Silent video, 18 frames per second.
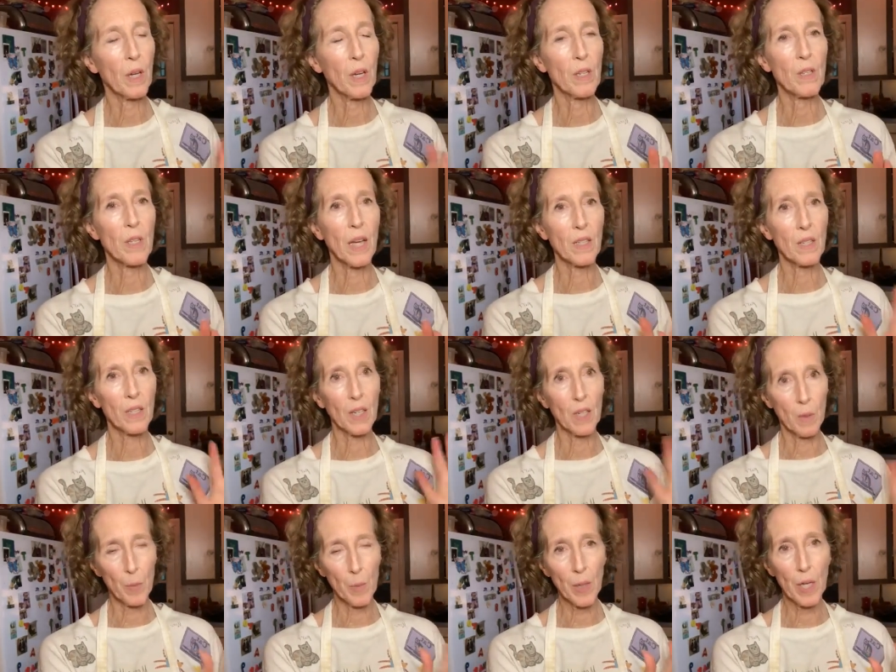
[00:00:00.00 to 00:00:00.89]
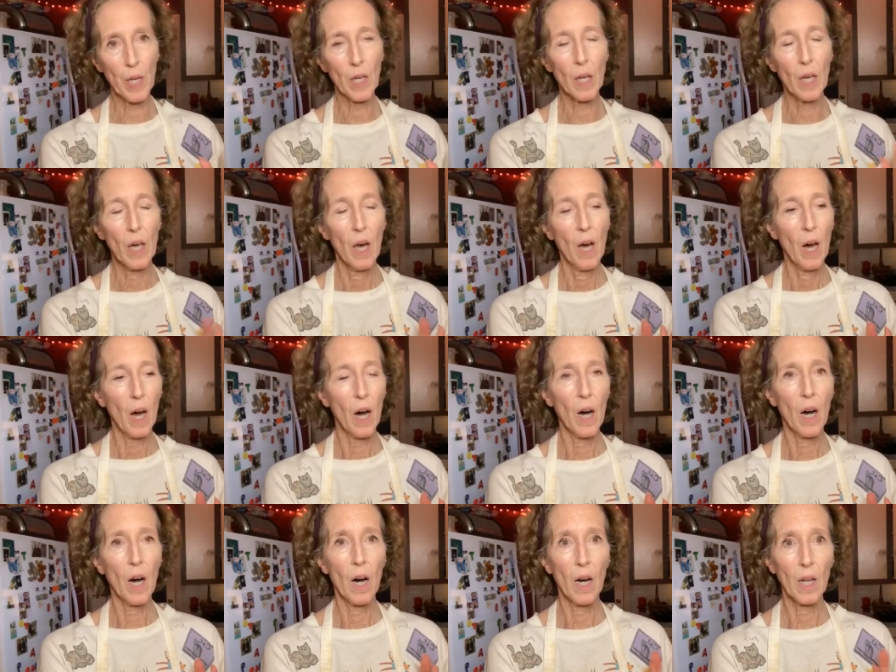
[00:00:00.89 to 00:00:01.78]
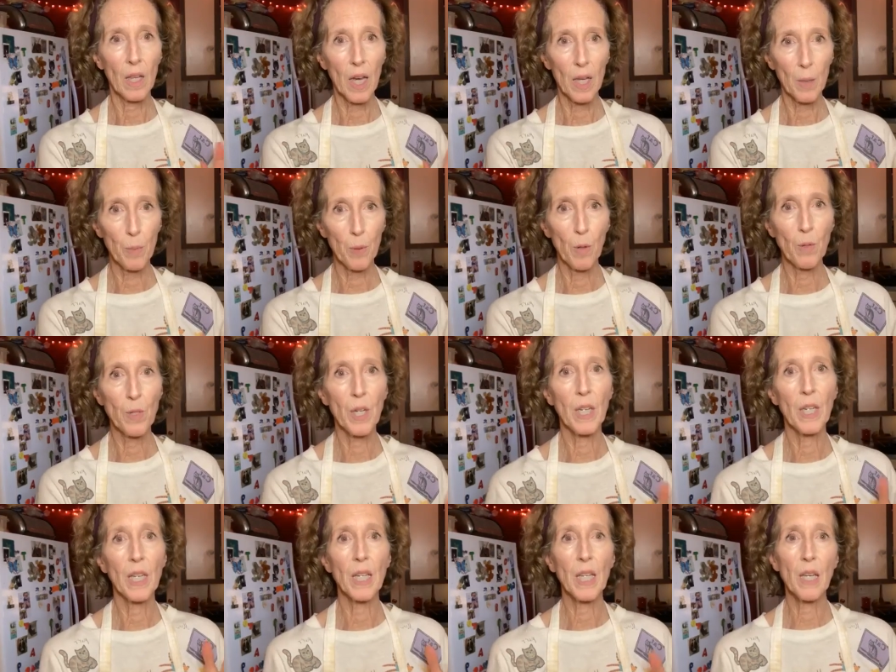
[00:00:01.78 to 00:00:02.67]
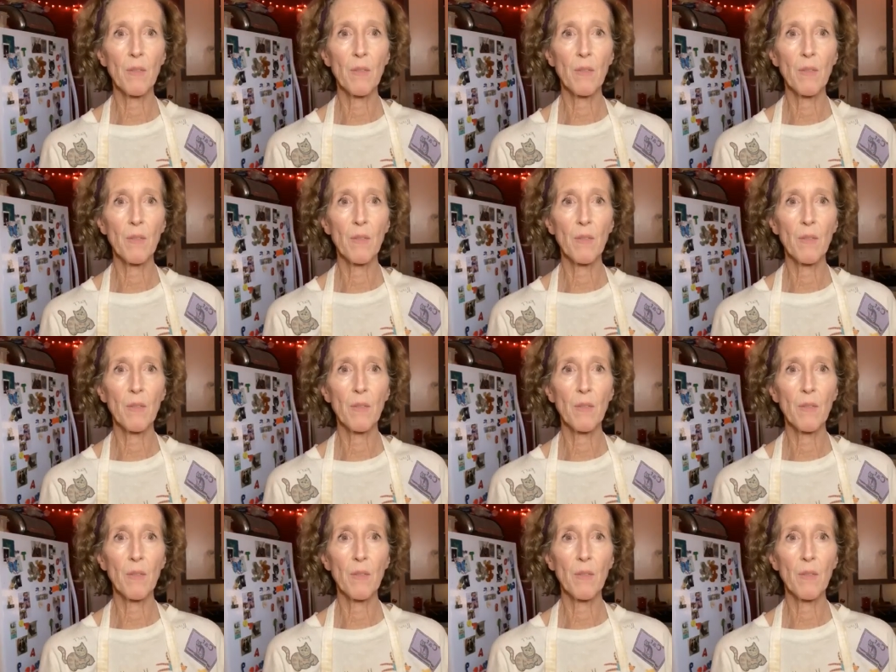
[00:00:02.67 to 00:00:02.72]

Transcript: because that's going to be a lot of protein.